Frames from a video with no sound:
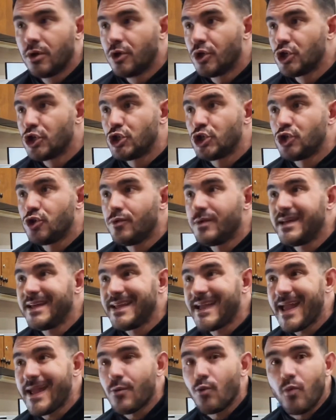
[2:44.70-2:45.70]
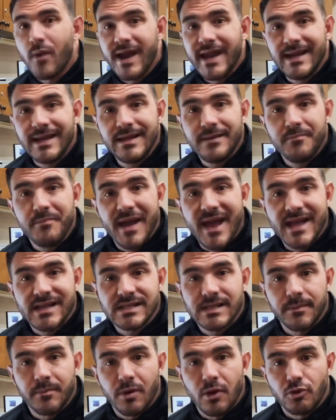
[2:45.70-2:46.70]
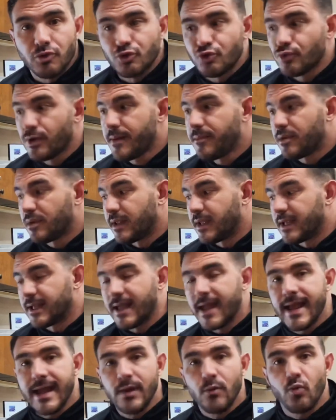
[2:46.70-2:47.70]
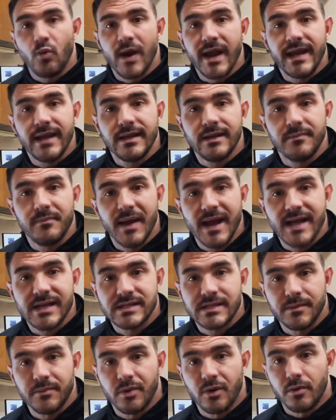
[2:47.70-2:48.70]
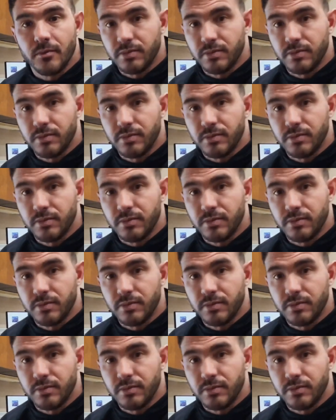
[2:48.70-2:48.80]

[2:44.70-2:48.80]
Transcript: Shooting a weighted basketball, dribbling a weighted basketball.